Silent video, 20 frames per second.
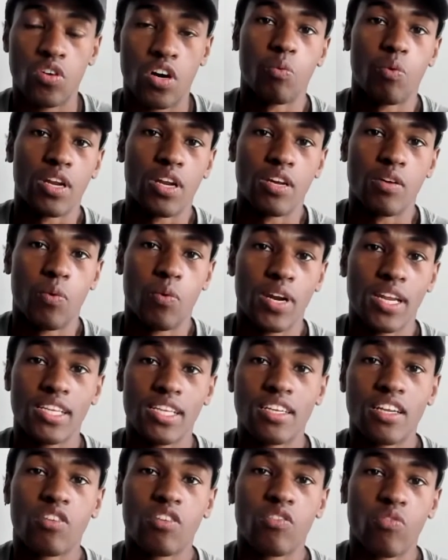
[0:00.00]
what, what
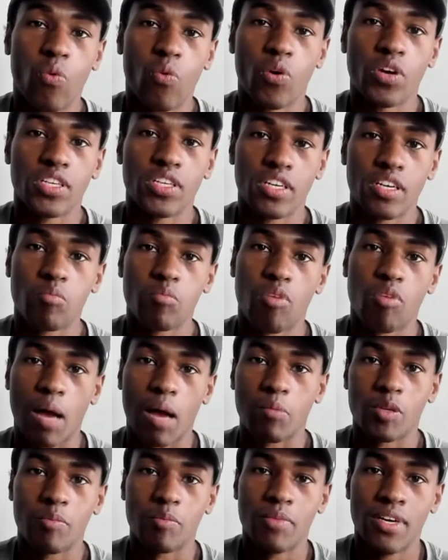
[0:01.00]
is an unfortunate
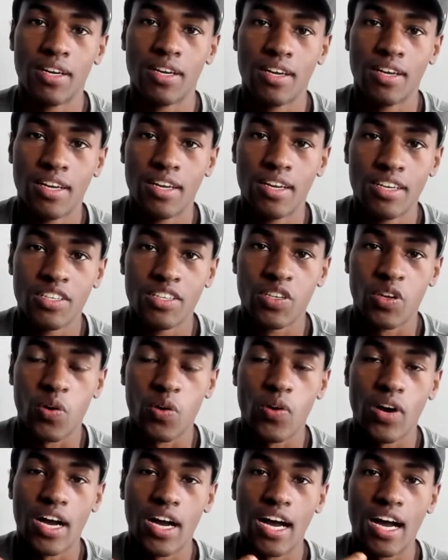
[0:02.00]
problem.
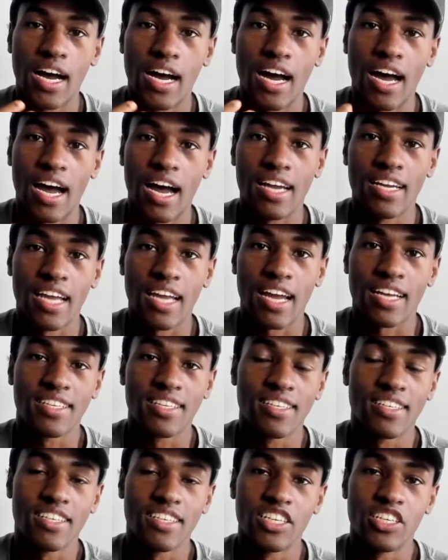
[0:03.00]
So I
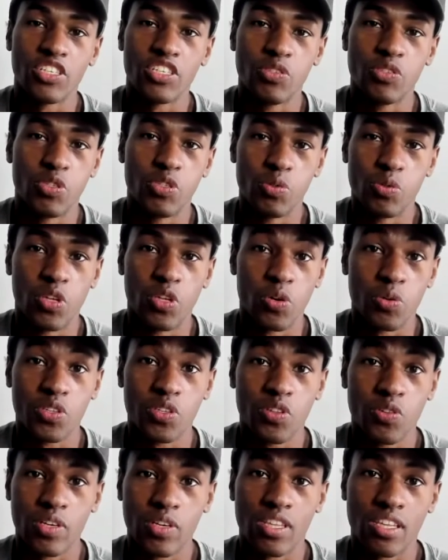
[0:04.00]
ask you do
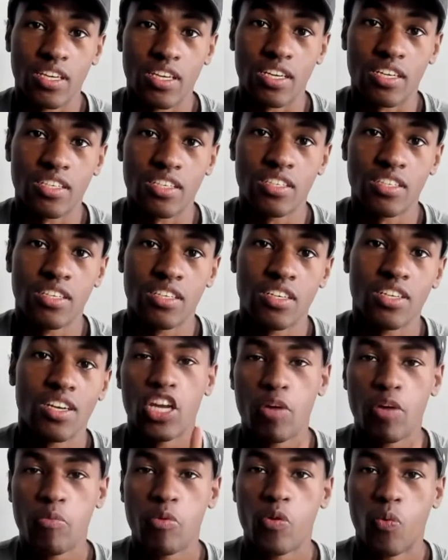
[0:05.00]
those three things.
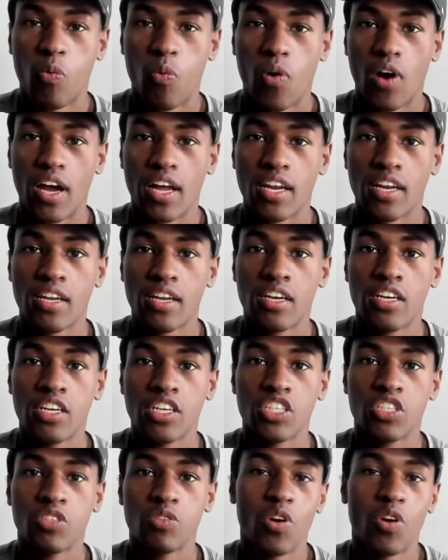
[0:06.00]
Number one,
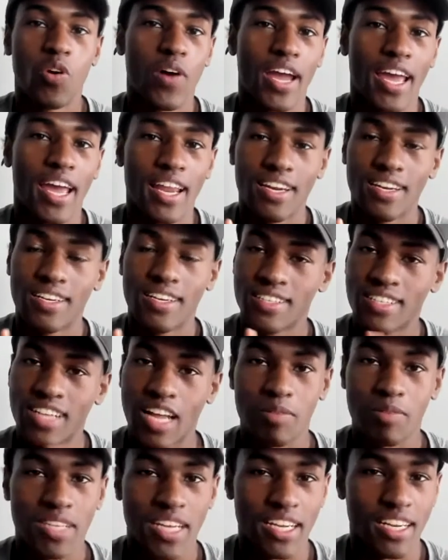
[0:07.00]
you go ahead,
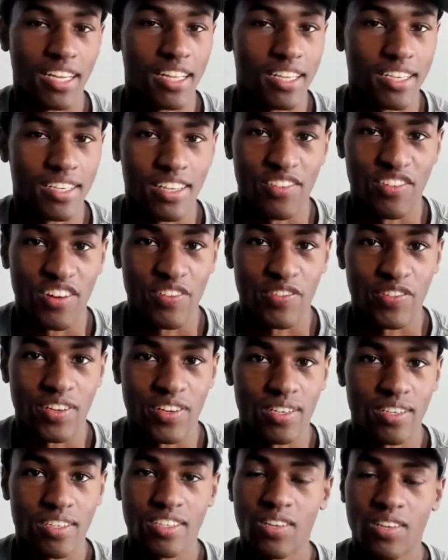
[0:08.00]
stop saying anything to the
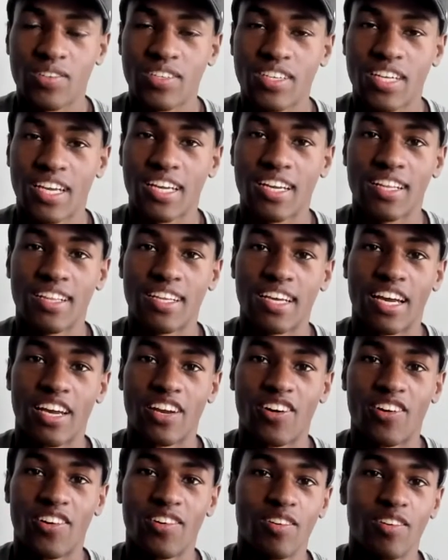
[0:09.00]
referee. Don't say anything
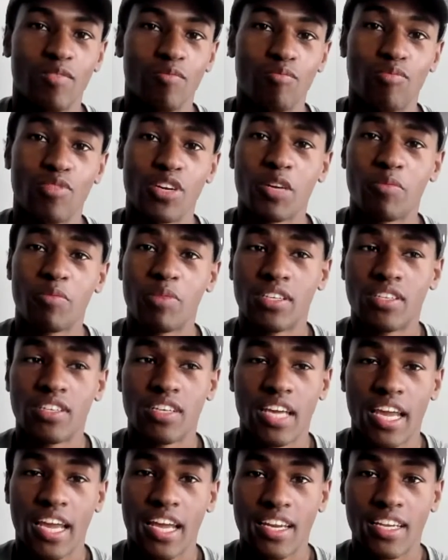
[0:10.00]
at all. Bring a piece
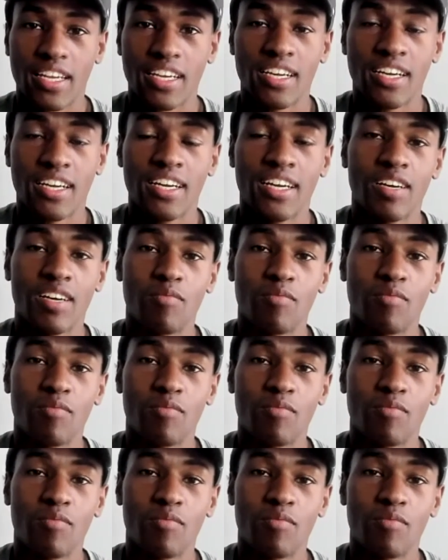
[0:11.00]
of candy,